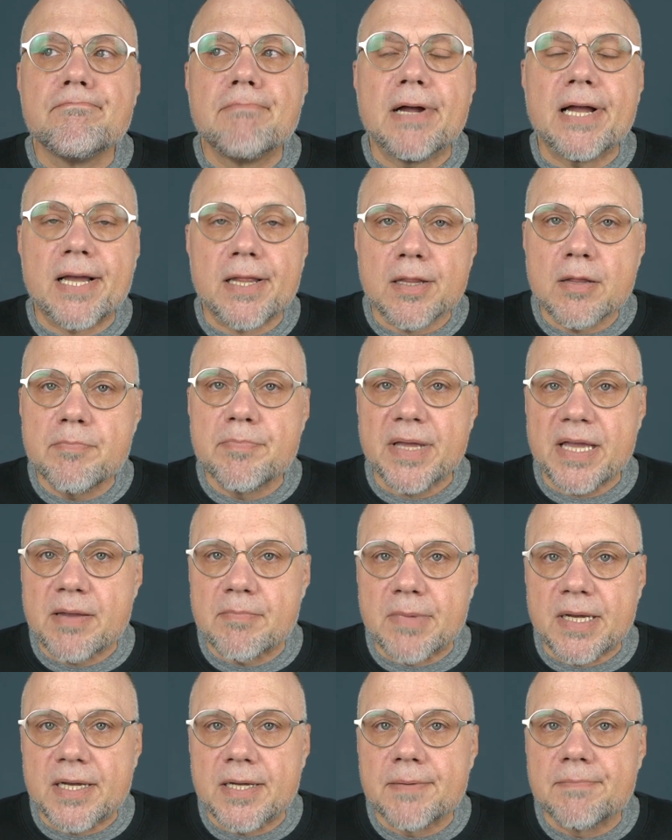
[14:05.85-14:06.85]

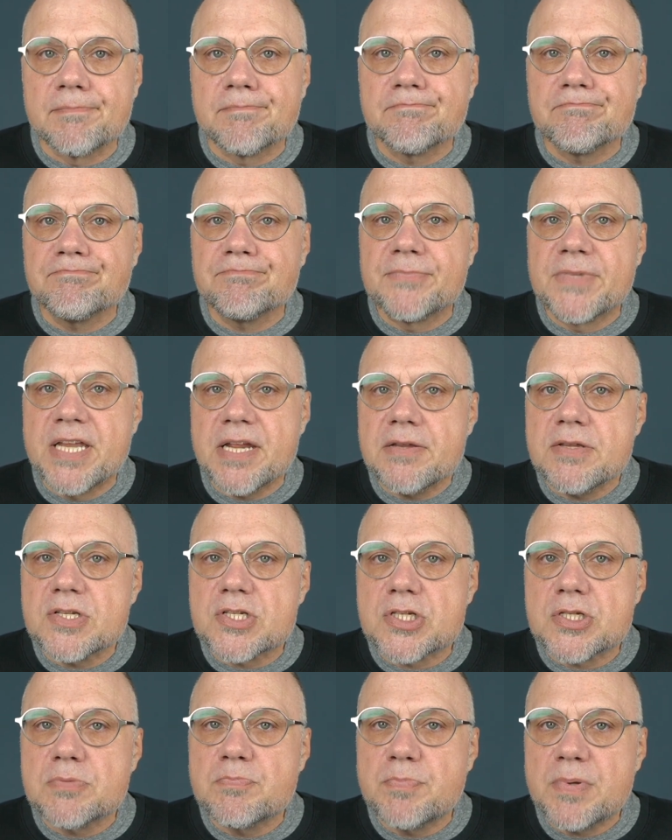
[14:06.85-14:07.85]
Alabama didn't
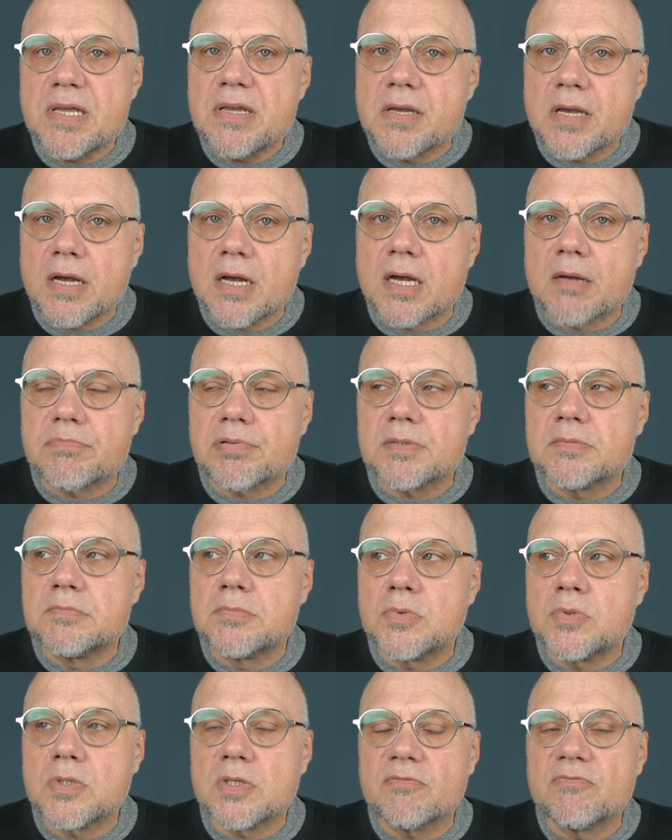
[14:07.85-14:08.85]
speak up
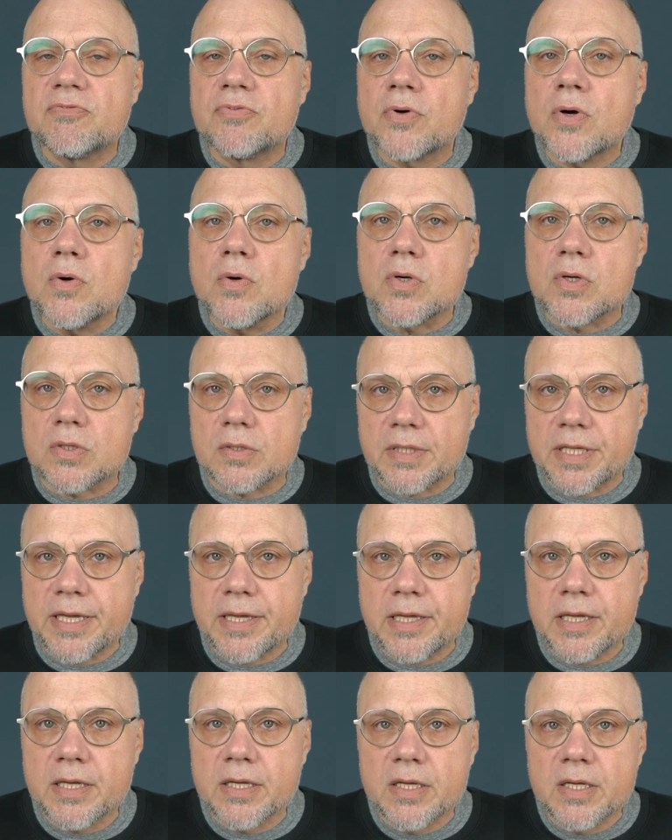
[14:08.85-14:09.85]
more
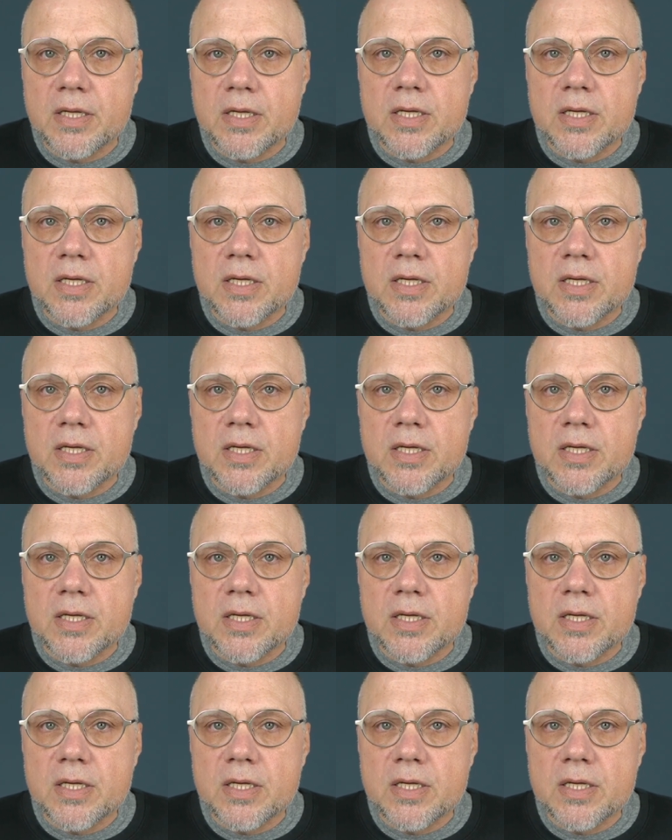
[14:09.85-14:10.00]
vocally